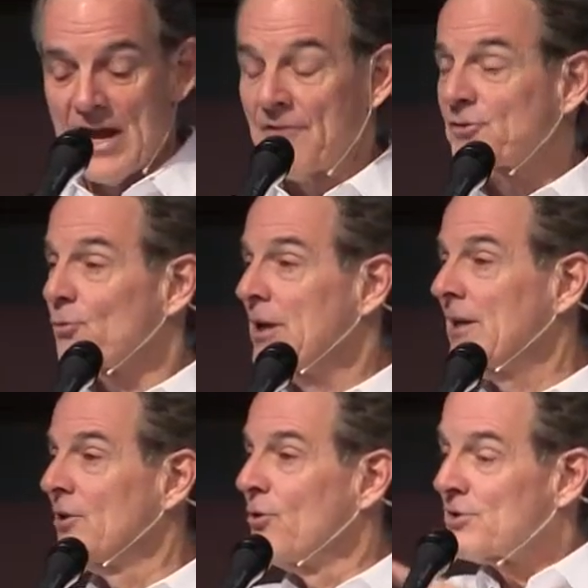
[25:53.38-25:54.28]
After
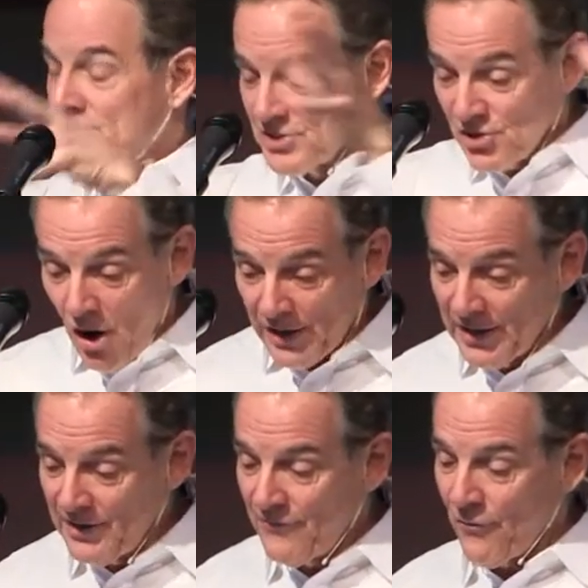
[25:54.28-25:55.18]
reading Lewis and
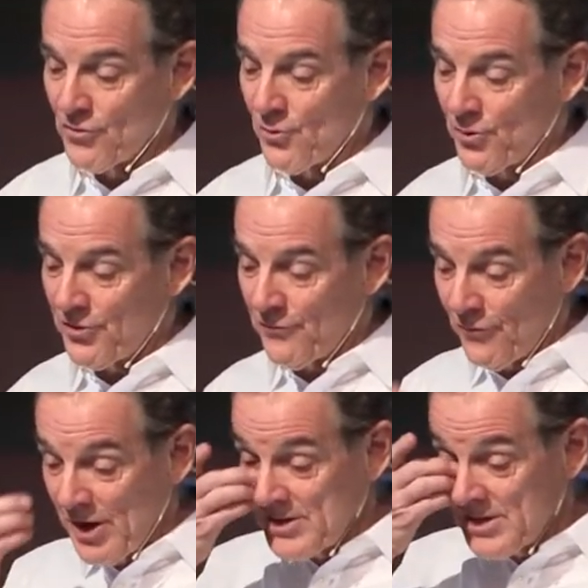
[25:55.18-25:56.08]
talking further with their
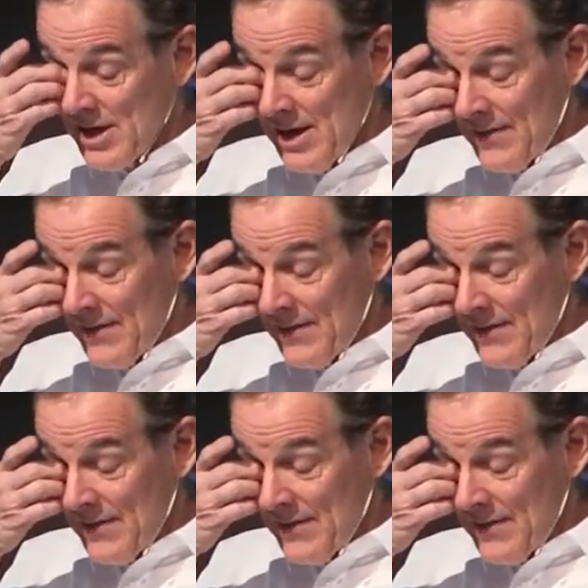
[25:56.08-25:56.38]
friends,